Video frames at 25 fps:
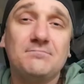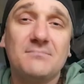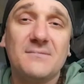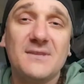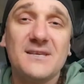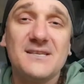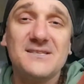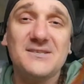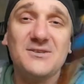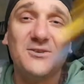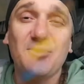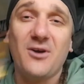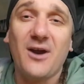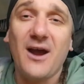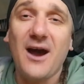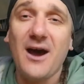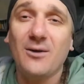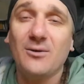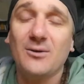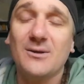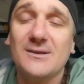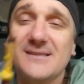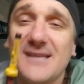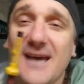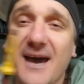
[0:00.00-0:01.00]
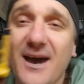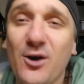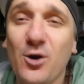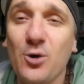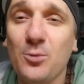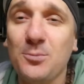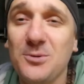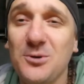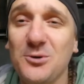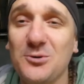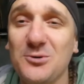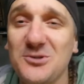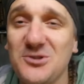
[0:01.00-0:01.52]
This is your Aulos. I
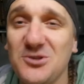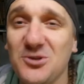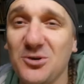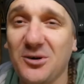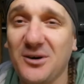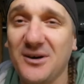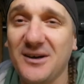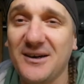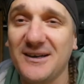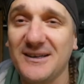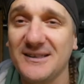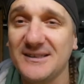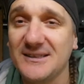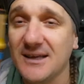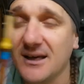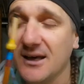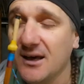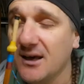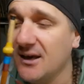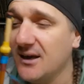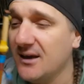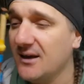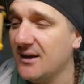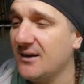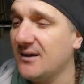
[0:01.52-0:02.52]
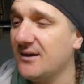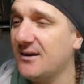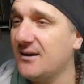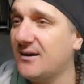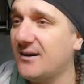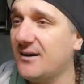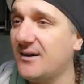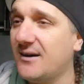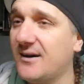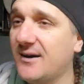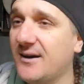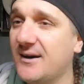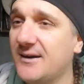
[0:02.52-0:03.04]
hope you enjoy it.
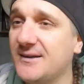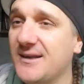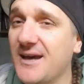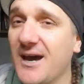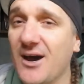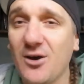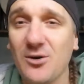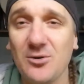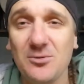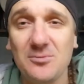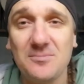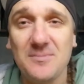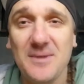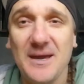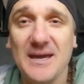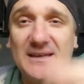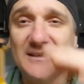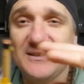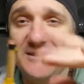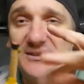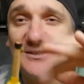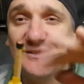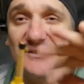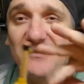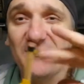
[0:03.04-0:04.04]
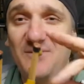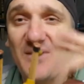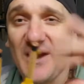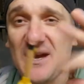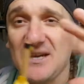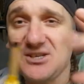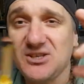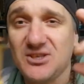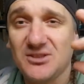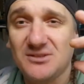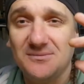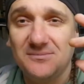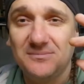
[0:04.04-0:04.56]
Now make the
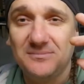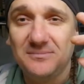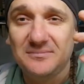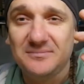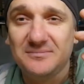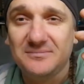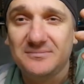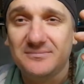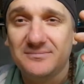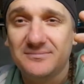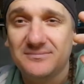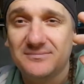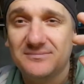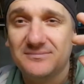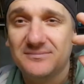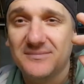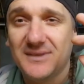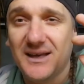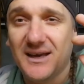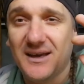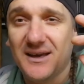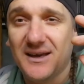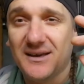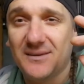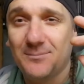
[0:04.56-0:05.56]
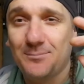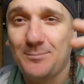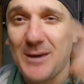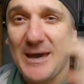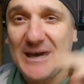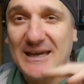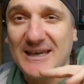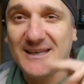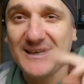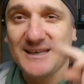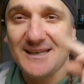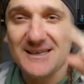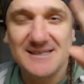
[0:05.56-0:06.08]
disinfection,
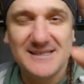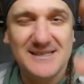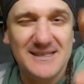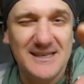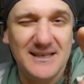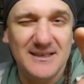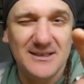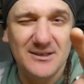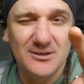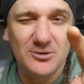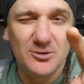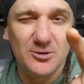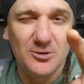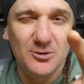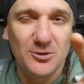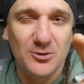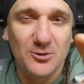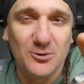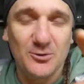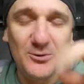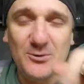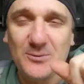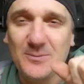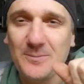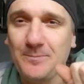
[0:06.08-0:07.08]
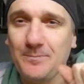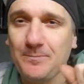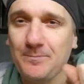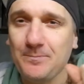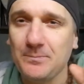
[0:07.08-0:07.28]
pack it and send it to you.